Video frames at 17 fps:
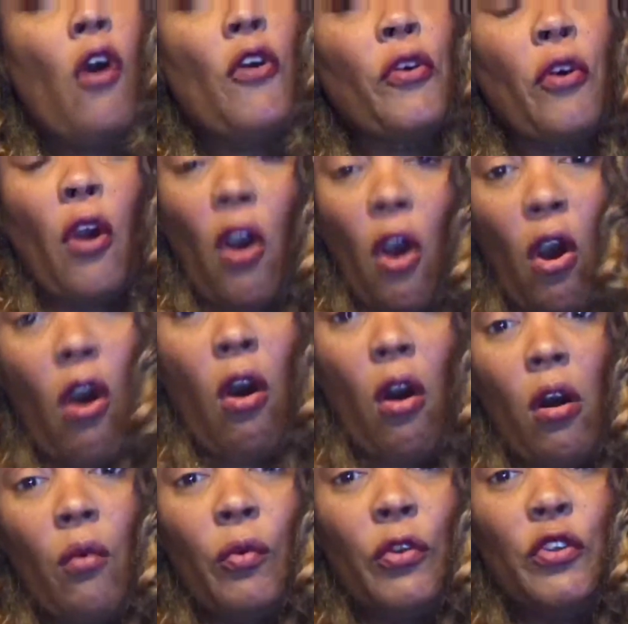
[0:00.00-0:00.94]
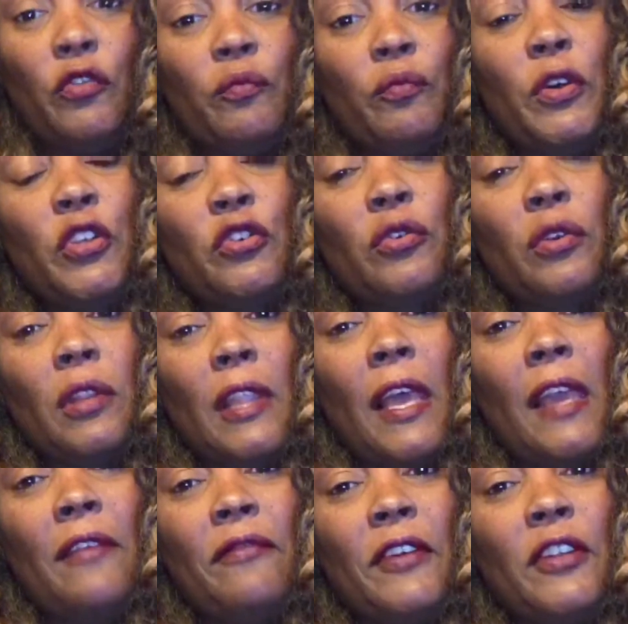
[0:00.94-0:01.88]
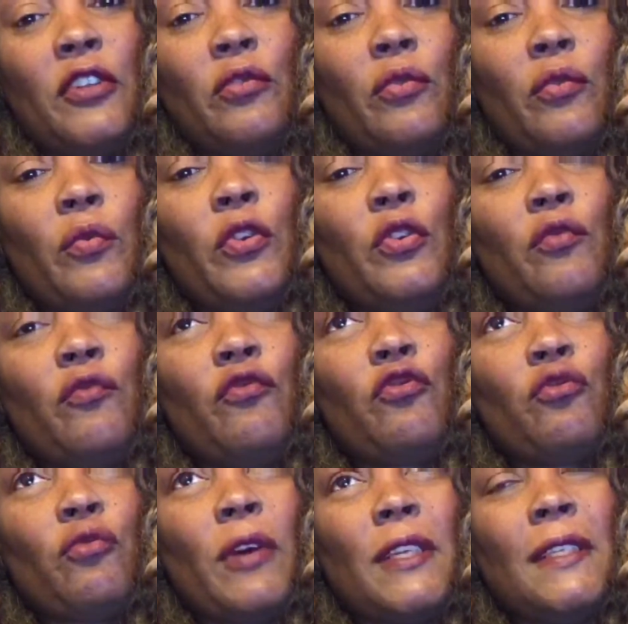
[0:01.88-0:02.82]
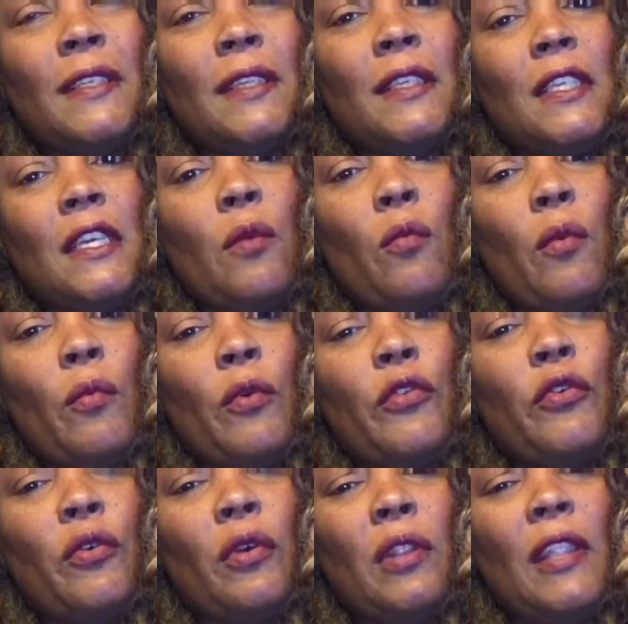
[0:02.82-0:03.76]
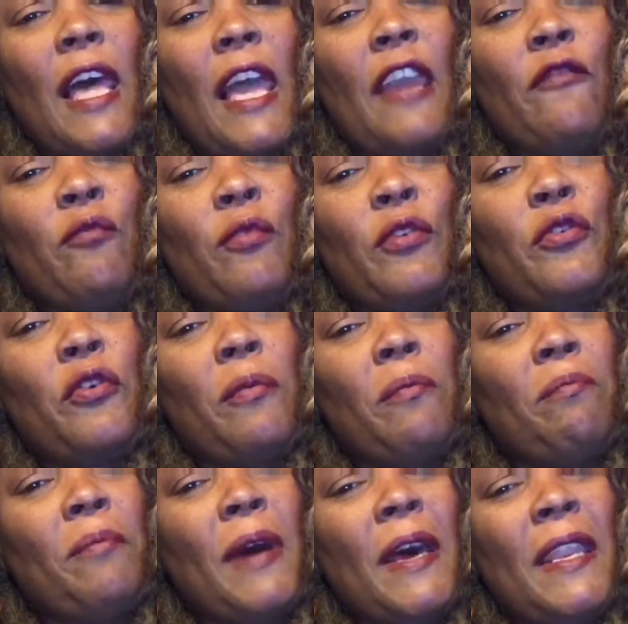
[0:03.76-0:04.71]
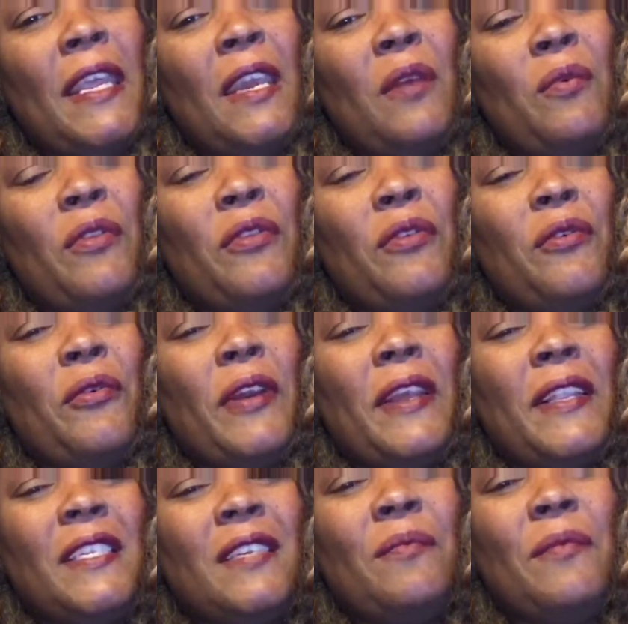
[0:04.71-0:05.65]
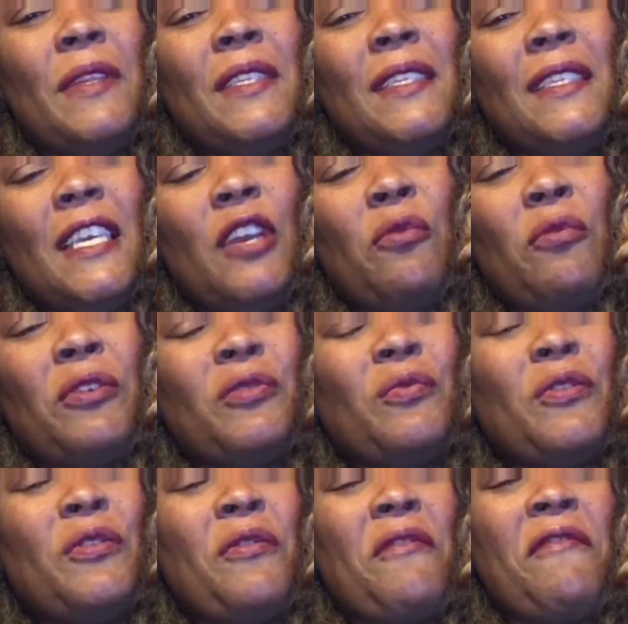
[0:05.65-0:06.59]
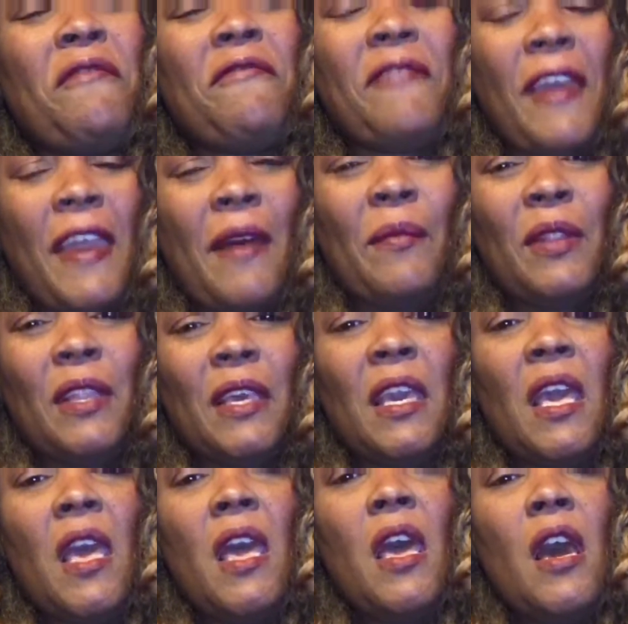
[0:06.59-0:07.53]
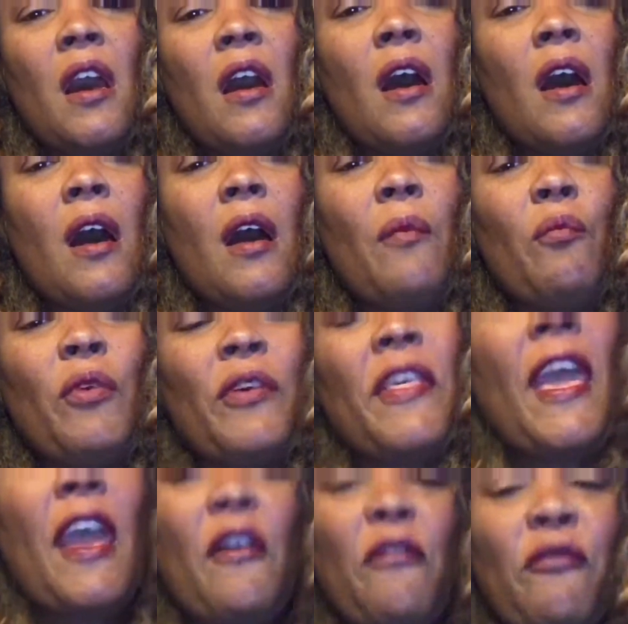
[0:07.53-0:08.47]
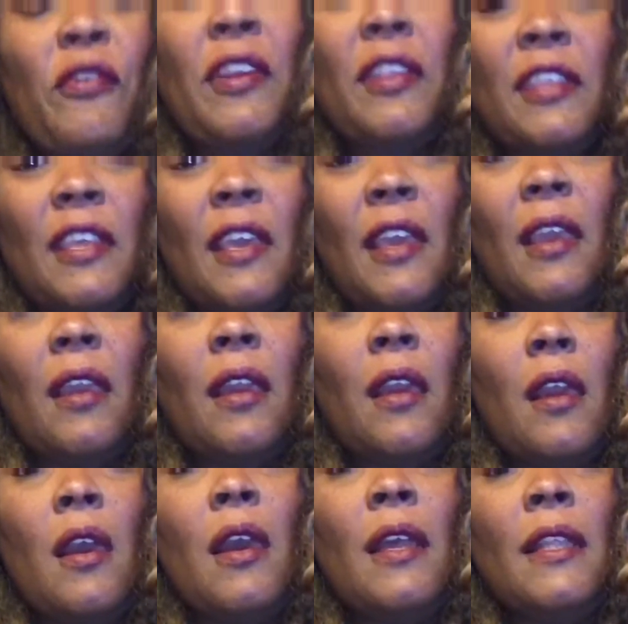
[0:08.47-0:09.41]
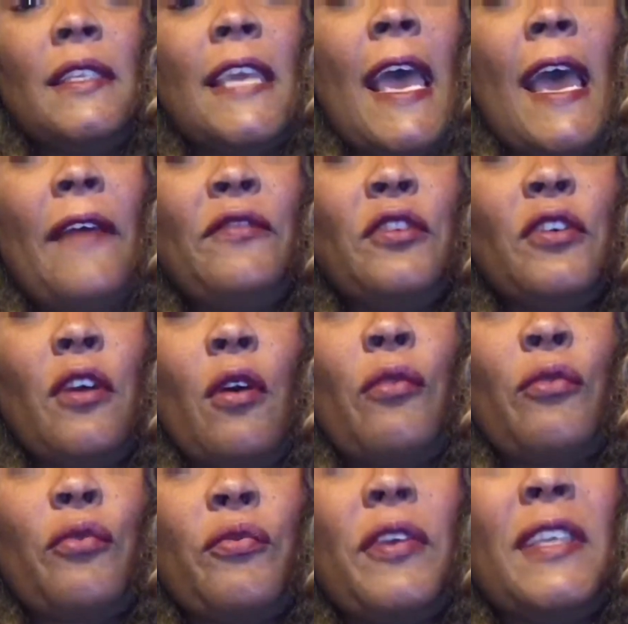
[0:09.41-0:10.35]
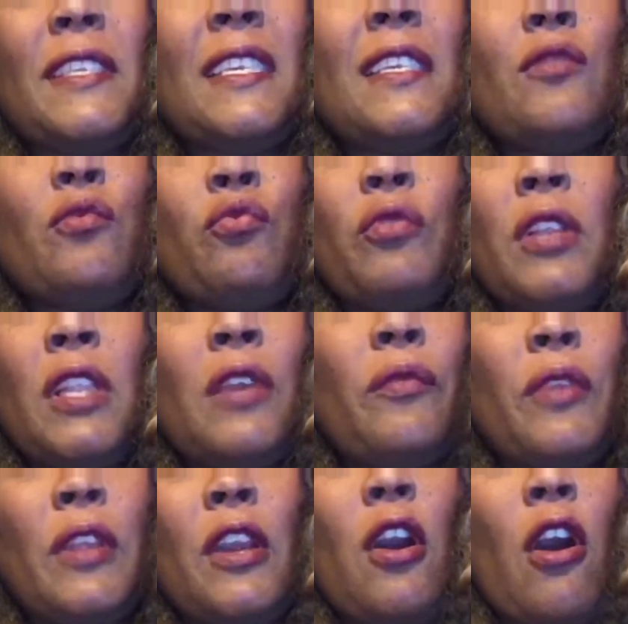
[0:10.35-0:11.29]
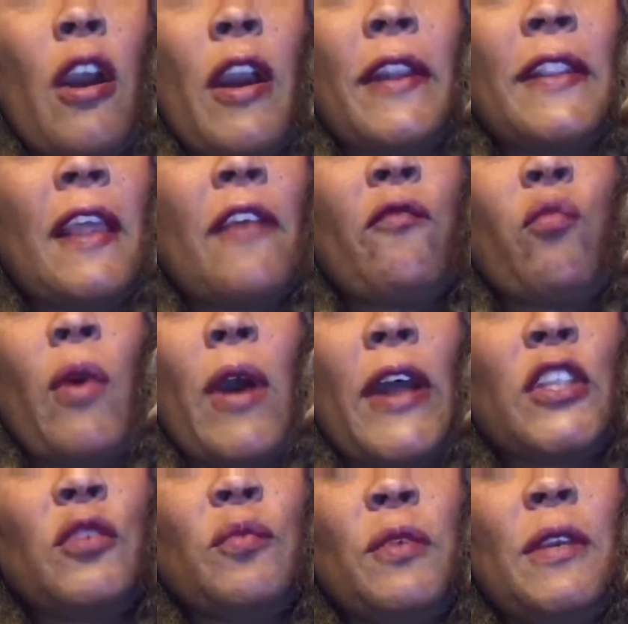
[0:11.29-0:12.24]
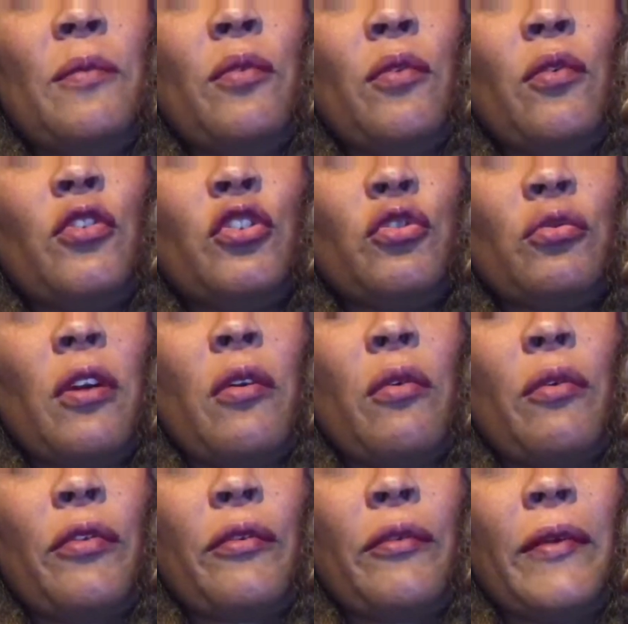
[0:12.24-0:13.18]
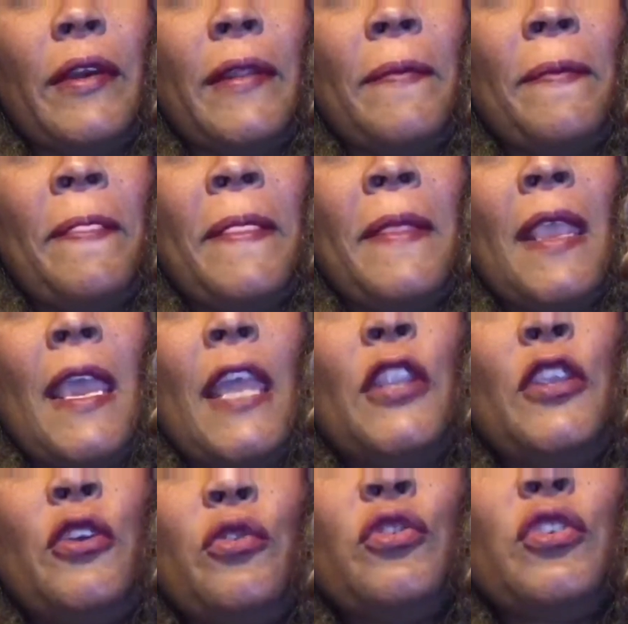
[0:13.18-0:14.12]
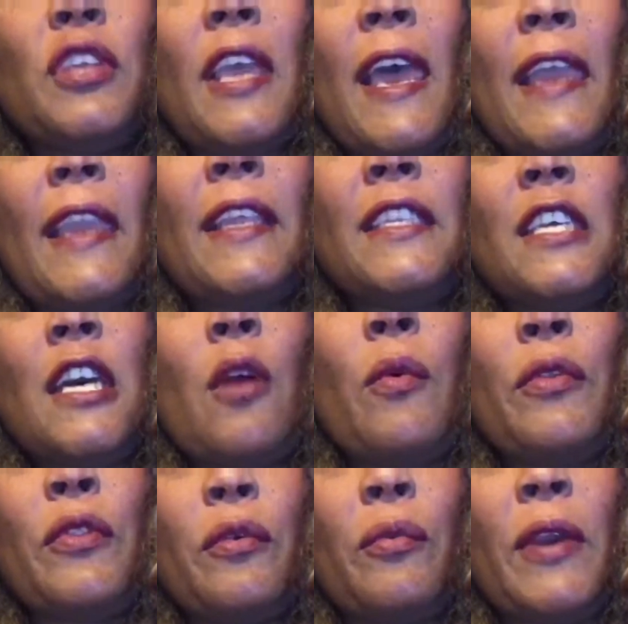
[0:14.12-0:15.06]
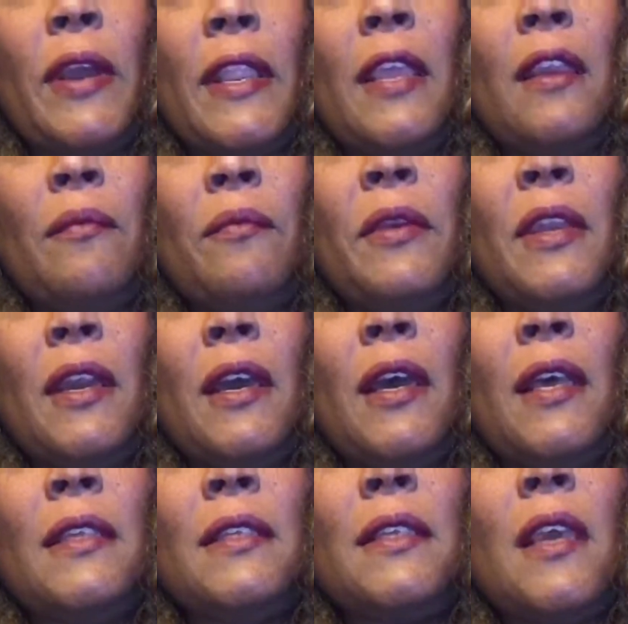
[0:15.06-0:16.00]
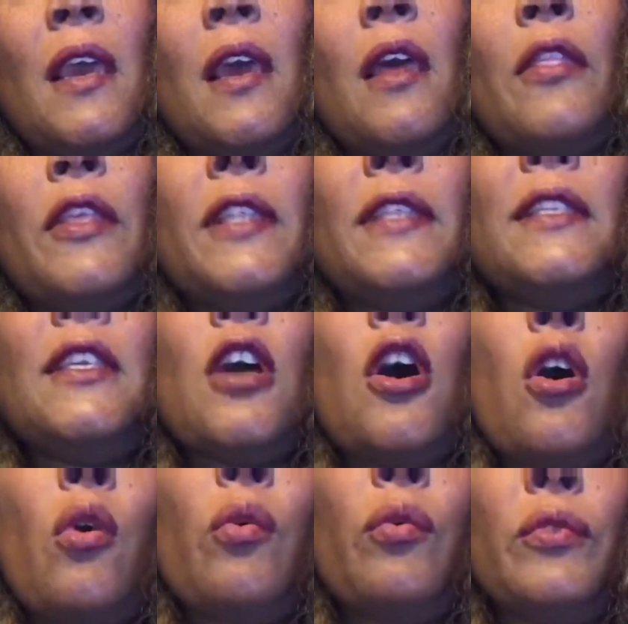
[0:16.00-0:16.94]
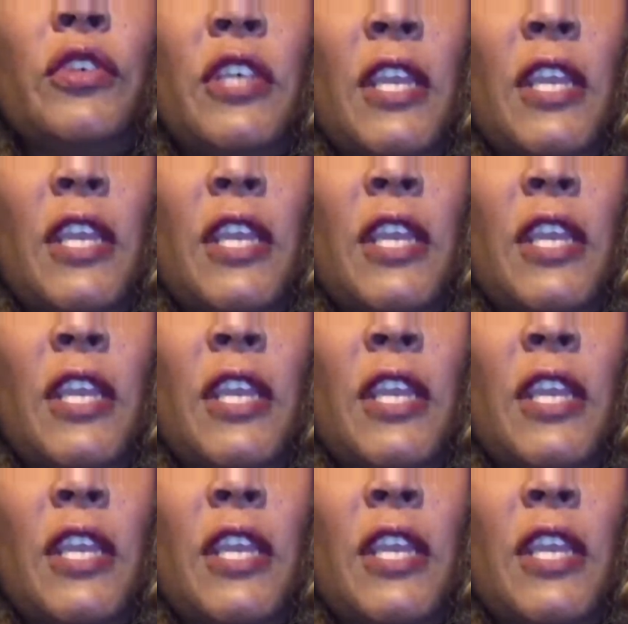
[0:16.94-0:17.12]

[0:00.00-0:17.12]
your all, when you put your life into it, when you trusted someone with your life, with your money, with your intimate secrets, with your family, with everything, to have to go through this is really, really hard. And I've watched people struggle through it. And usually I can tell when they're ready because the tone